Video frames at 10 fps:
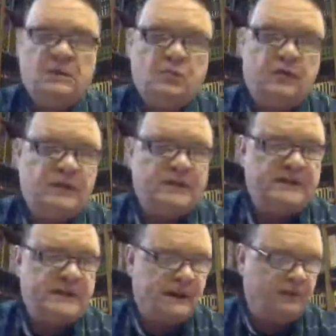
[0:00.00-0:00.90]
we'll get into
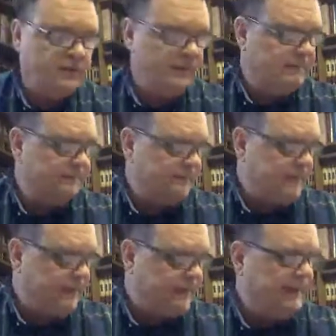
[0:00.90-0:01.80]
that a little bit.
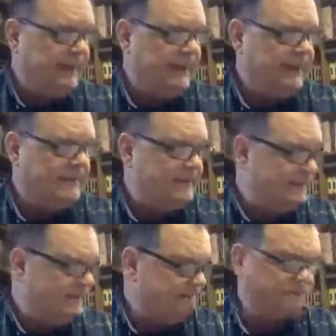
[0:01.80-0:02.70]
And
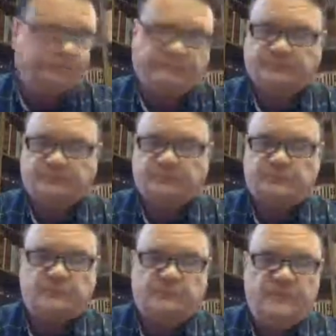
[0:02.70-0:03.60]
so
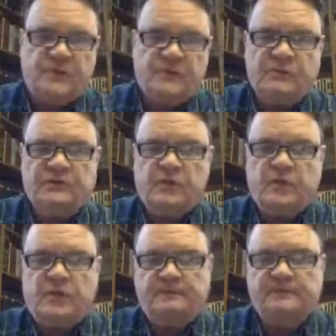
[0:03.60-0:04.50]
what's going
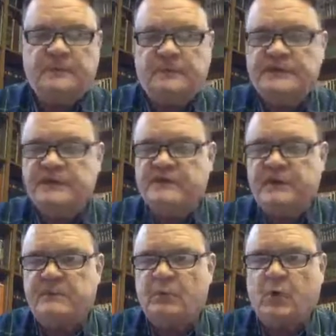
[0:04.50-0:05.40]
on? Six
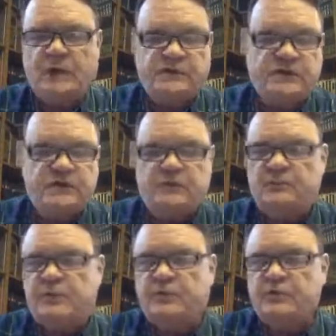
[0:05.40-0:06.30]
people watching, two
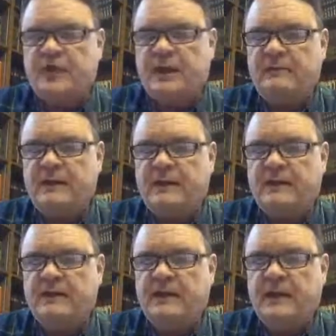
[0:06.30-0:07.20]
people chimed
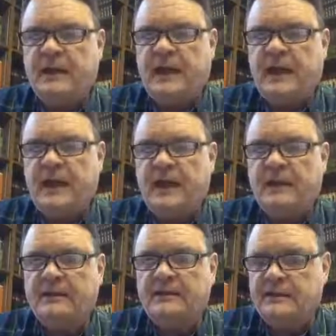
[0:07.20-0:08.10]
in.
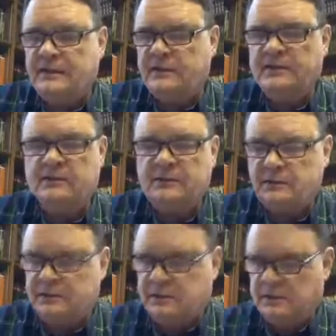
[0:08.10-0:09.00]
And let
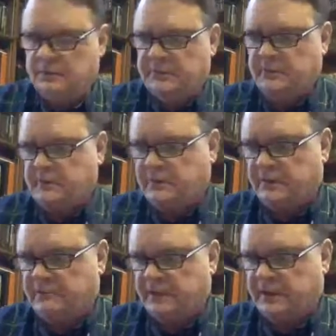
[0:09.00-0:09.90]
me turn
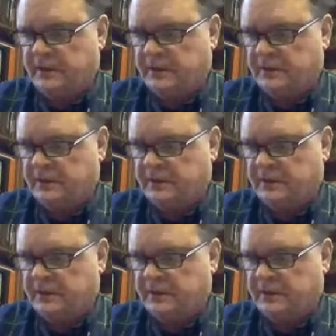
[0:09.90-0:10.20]
off my